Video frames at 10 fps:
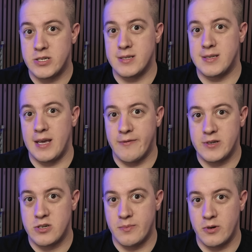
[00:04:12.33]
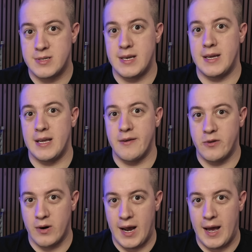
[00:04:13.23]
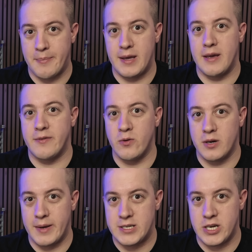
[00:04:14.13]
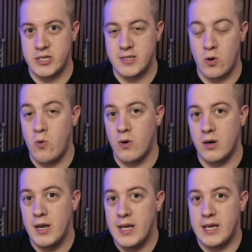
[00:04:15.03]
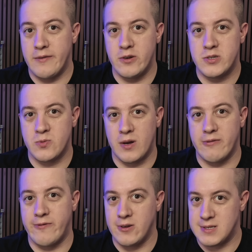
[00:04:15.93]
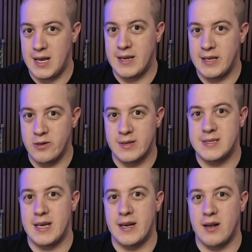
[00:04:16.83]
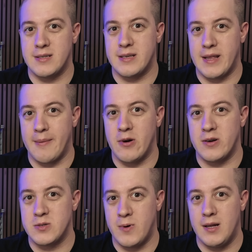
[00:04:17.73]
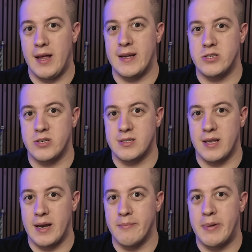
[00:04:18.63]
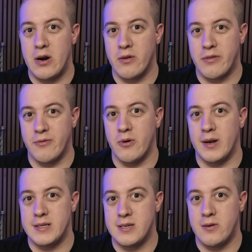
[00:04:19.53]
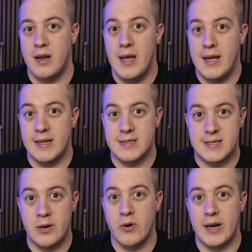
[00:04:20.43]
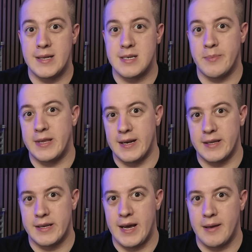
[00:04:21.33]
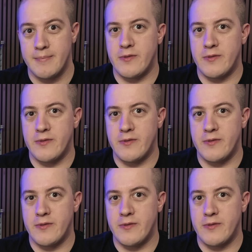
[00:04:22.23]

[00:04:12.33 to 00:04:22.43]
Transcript: agents if it should proceed, if you're happy, if you want to make changes, or if you just want to full send it, you can set it onto that mode as well and just let it barrel through on its own and see where it ends up at the end of the day.